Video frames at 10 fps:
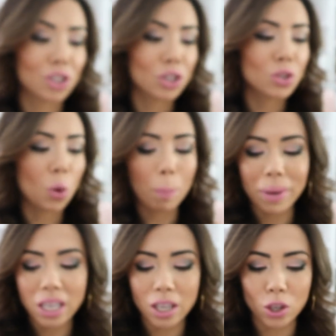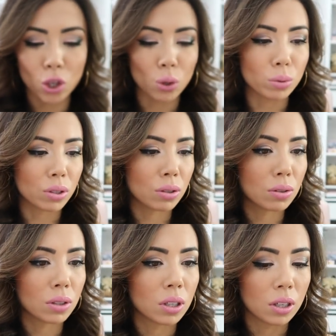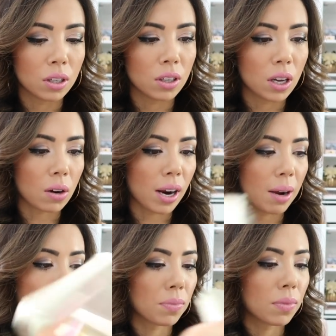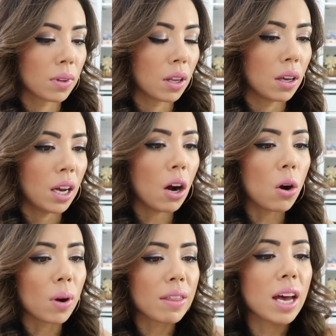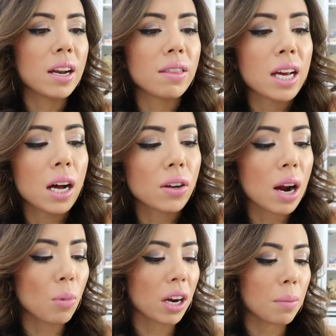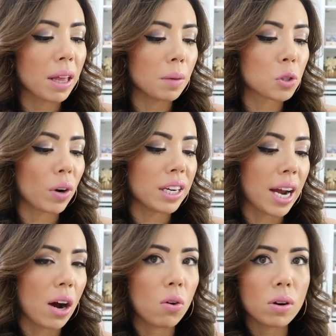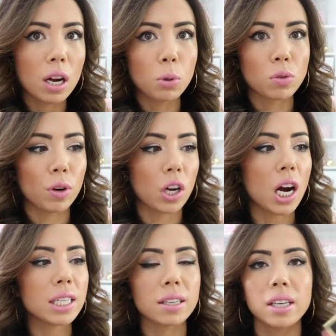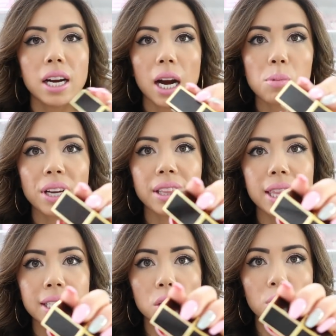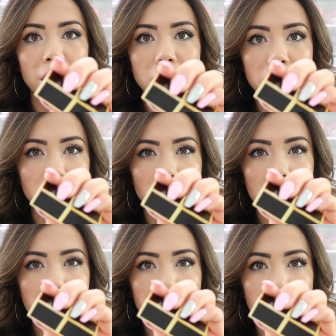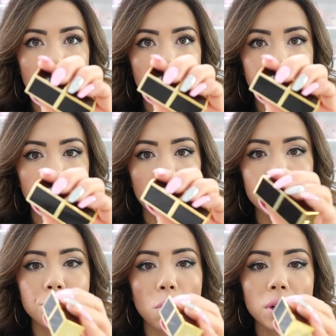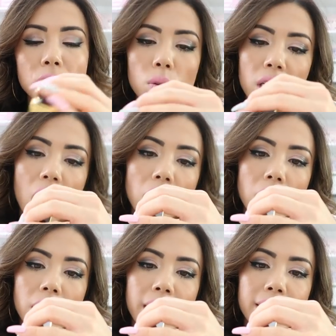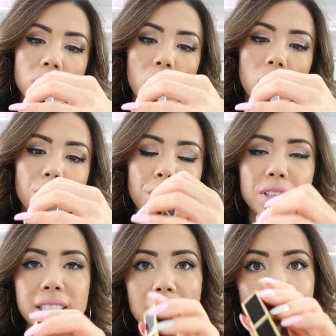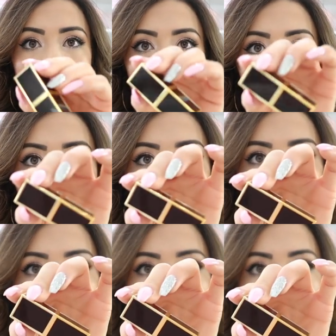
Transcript: It's just so mini and cute. Okay. Oh, and then the color I'm wearing on my lips right now, I almost forgot. I'm wearing this right here by Tom Ford. So the color is called 57 Jude,